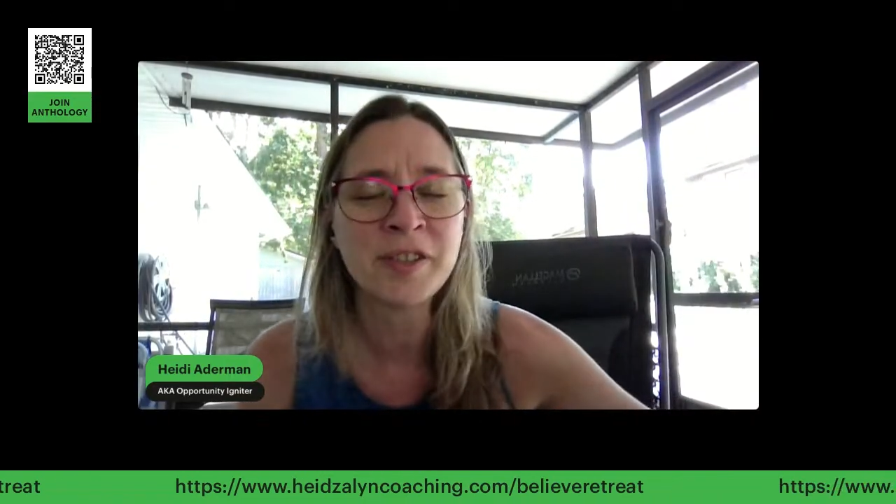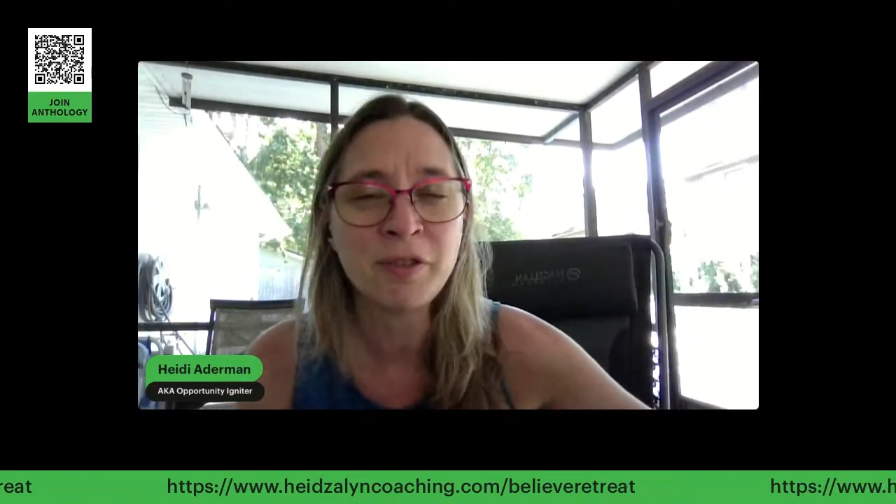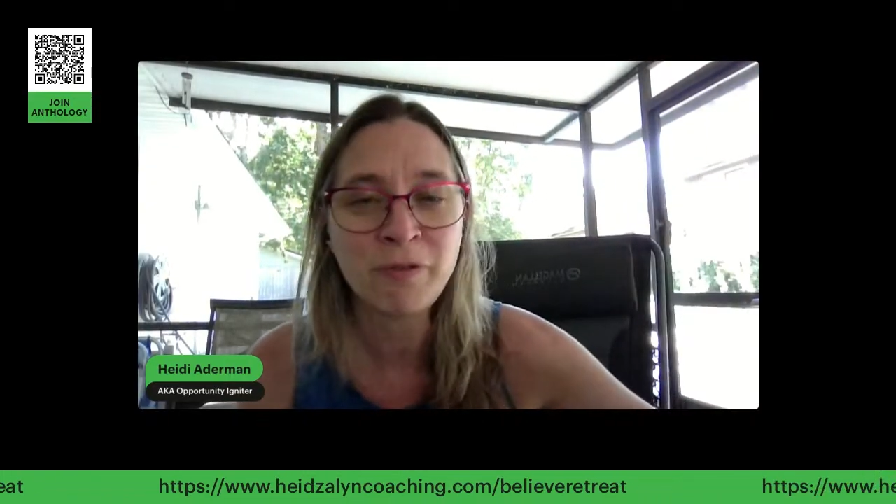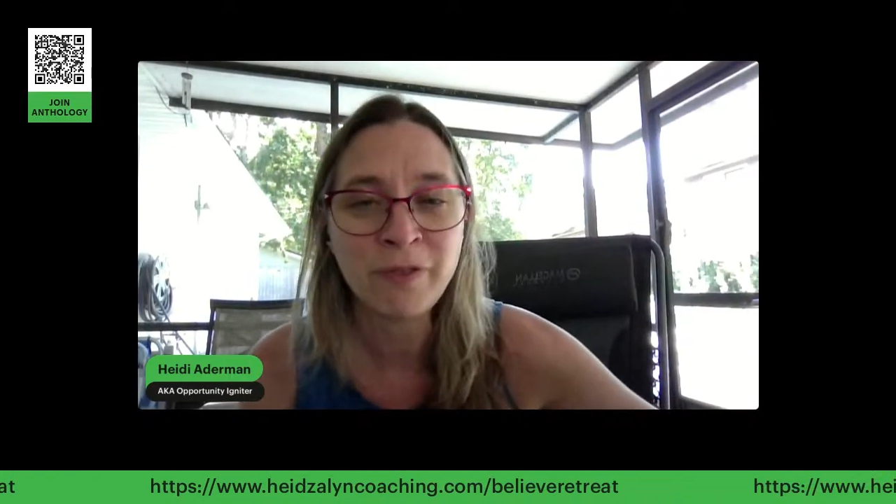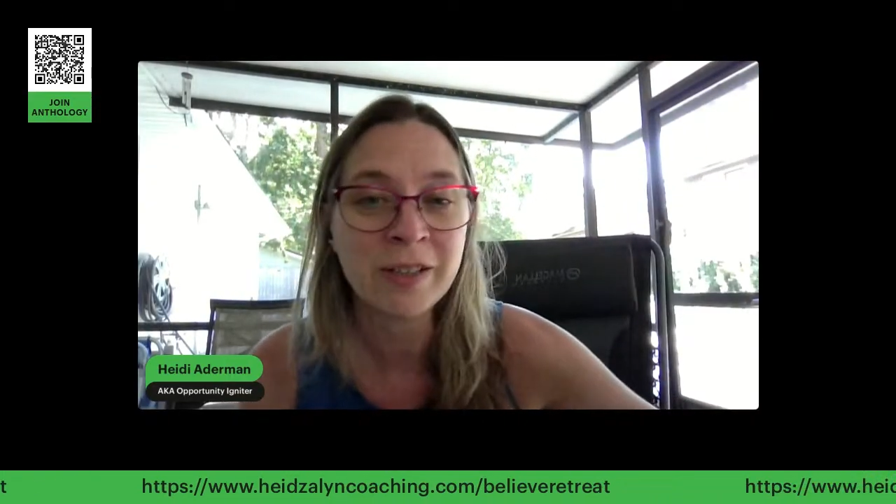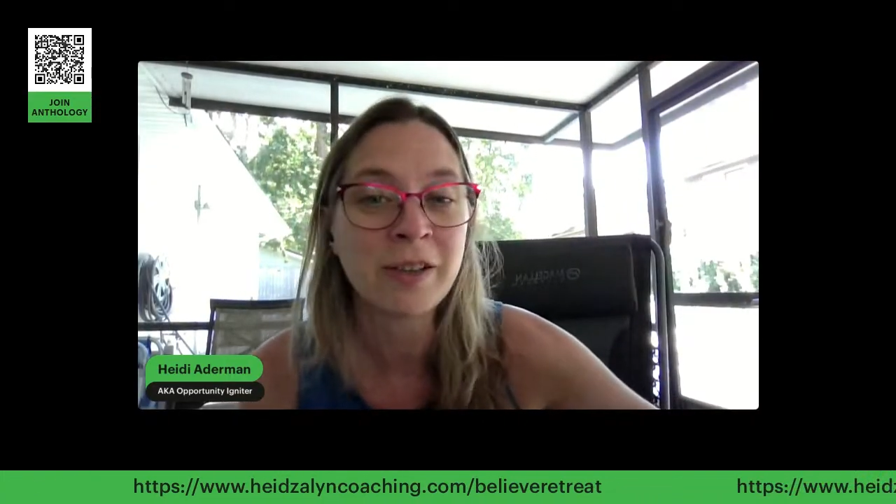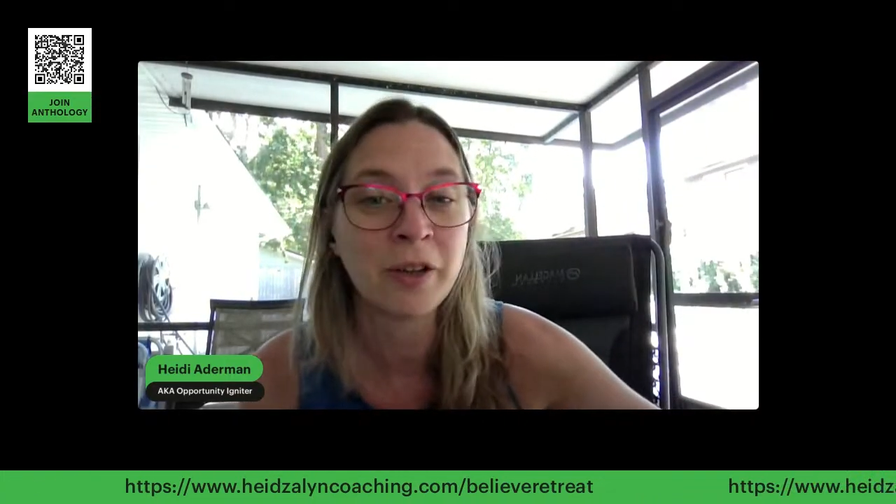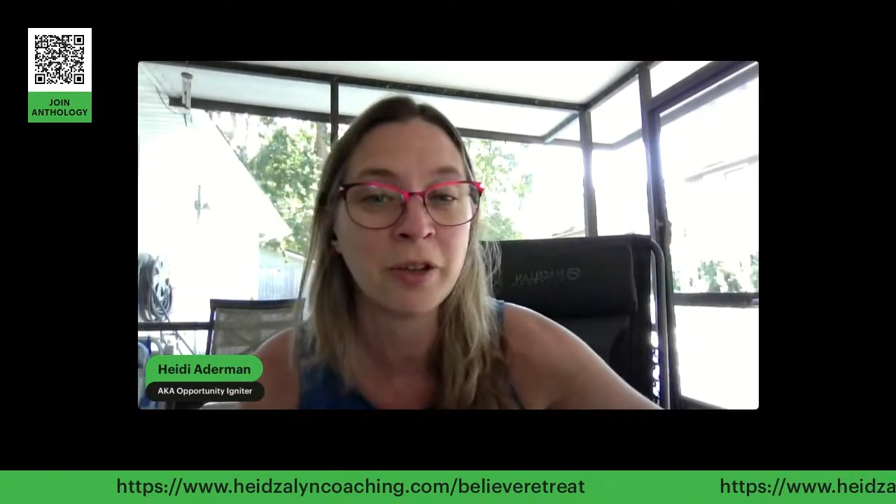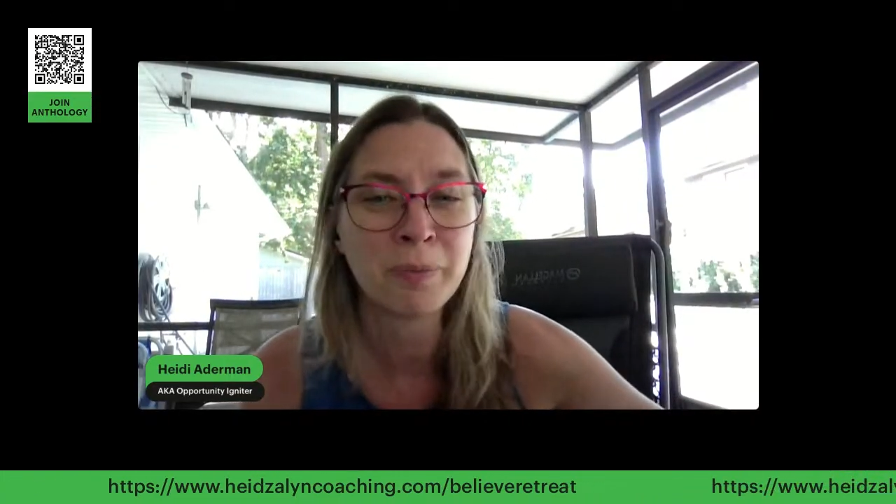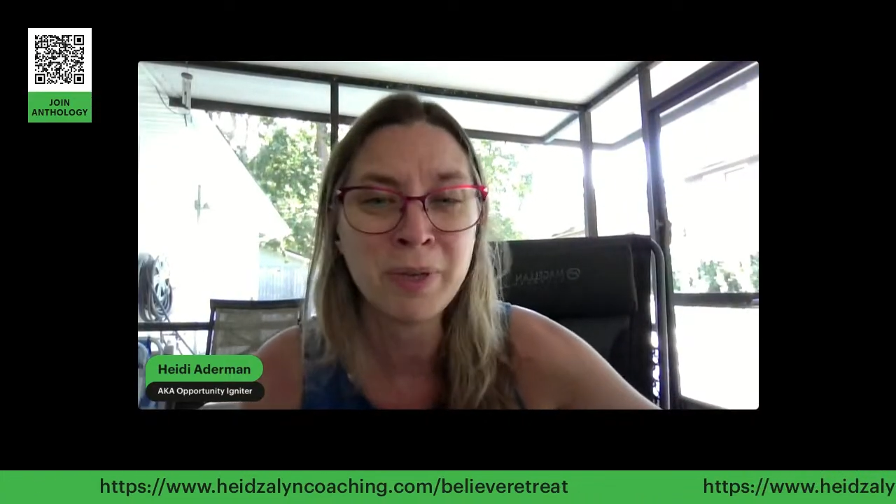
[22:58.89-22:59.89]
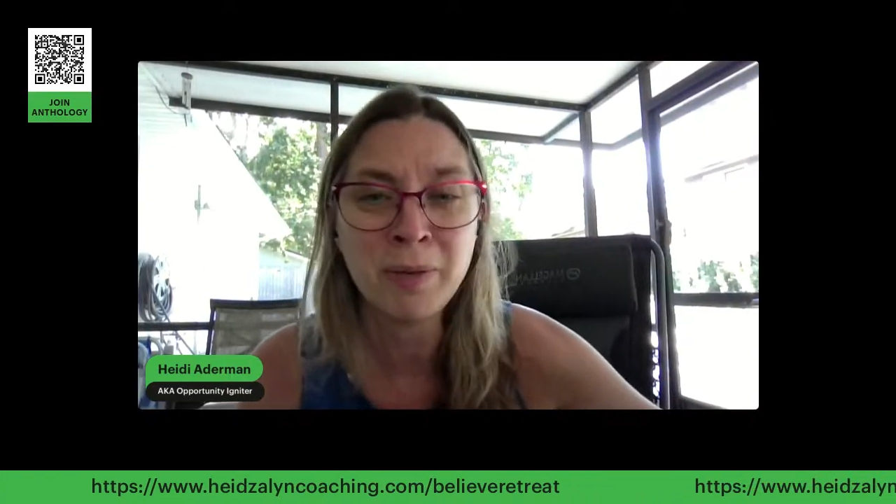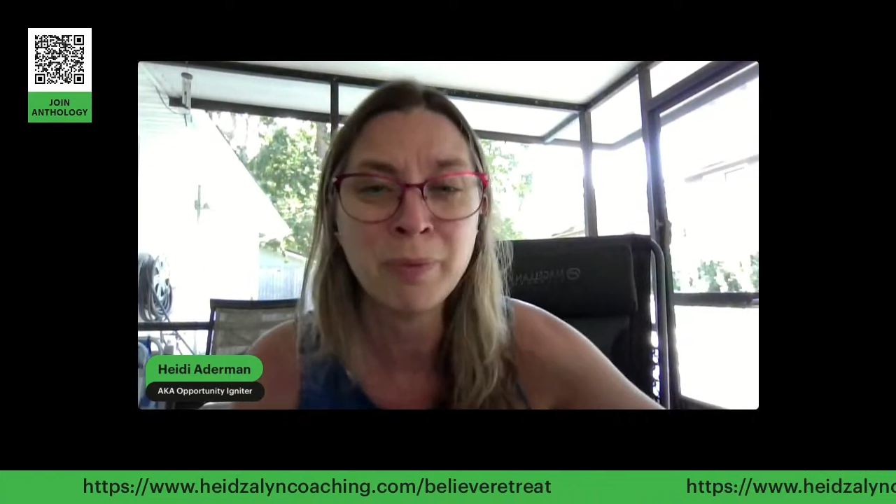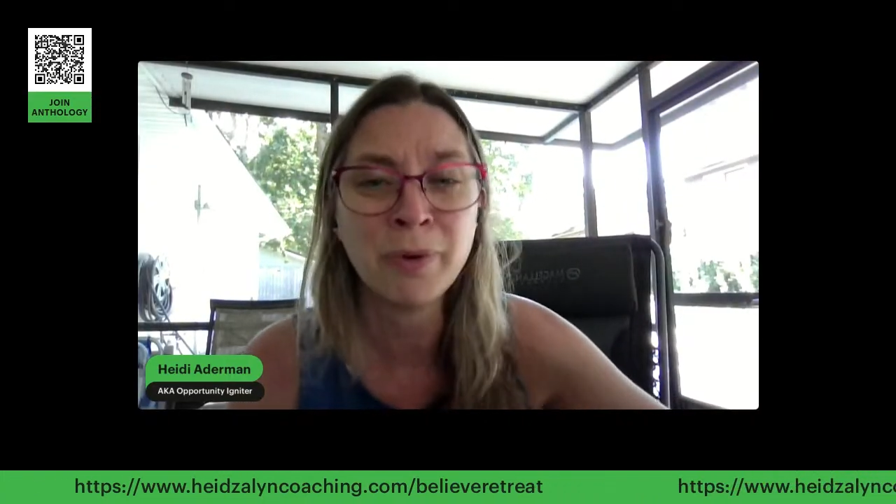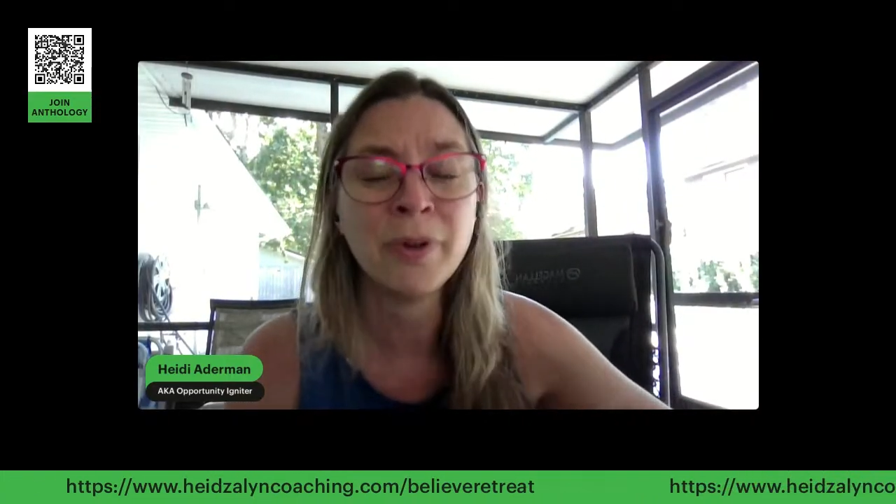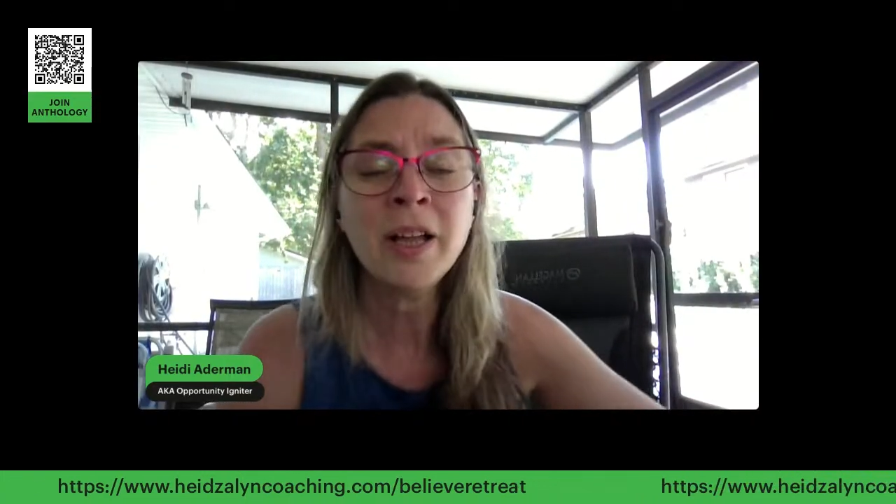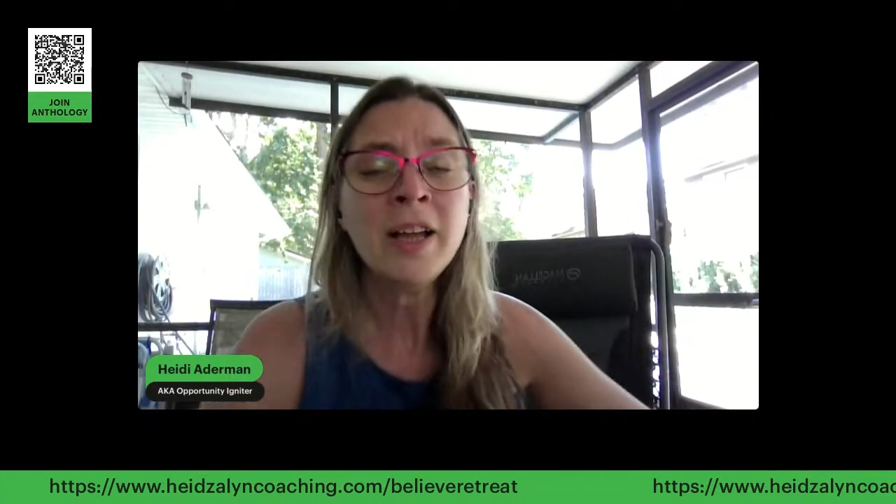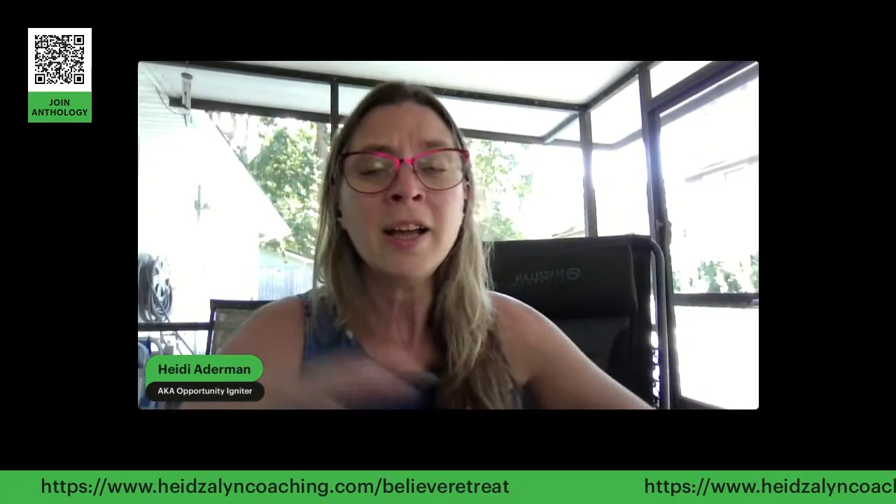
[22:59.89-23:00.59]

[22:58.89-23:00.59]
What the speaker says: to affect other people.